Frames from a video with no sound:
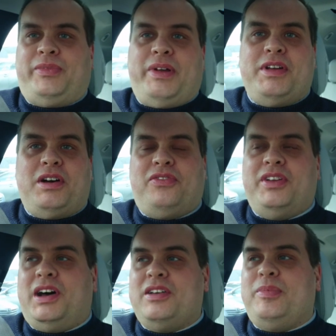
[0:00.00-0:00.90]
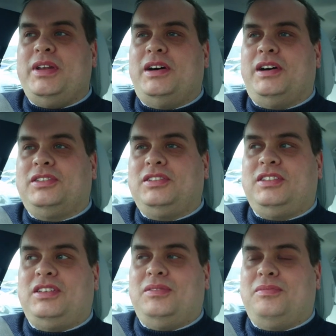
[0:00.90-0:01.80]
very often I've been
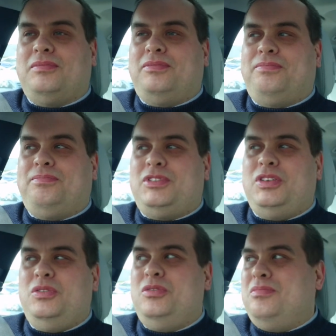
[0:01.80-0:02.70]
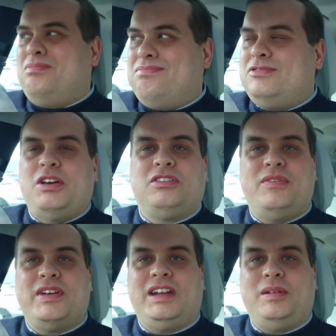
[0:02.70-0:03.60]
asked to show
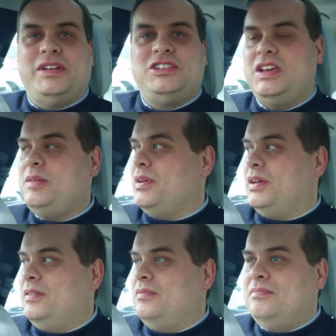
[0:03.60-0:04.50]
something a little bit cheaper